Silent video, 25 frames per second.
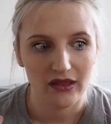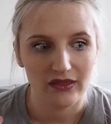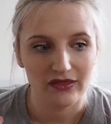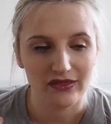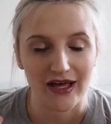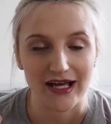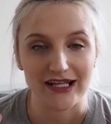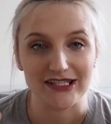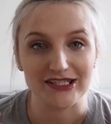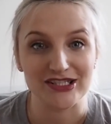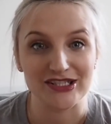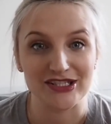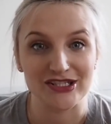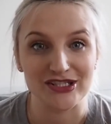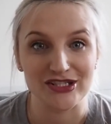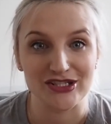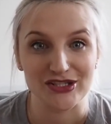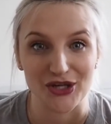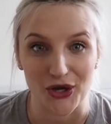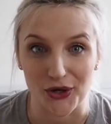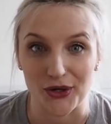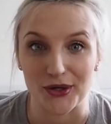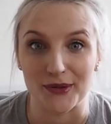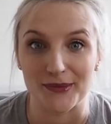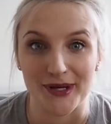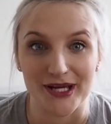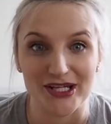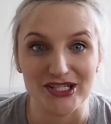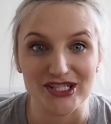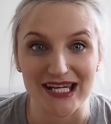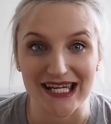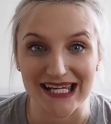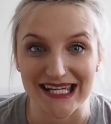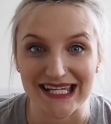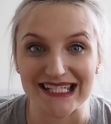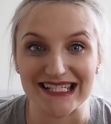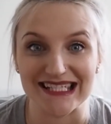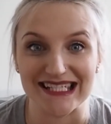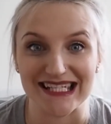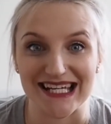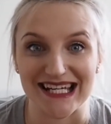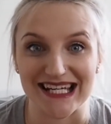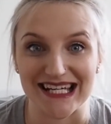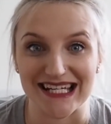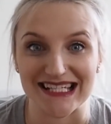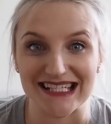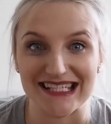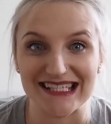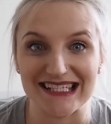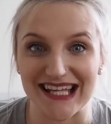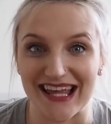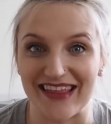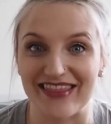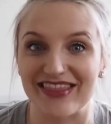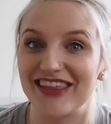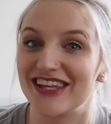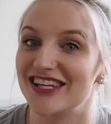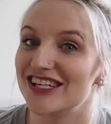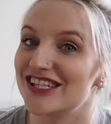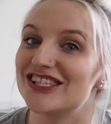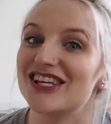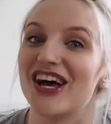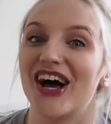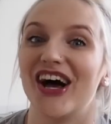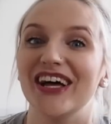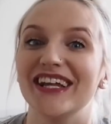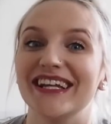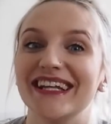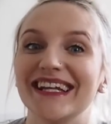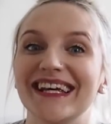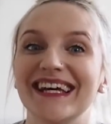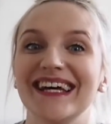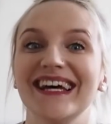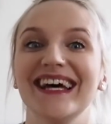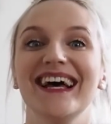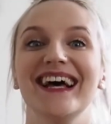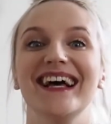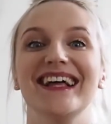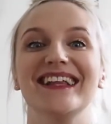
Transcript: that's so much easier said than done.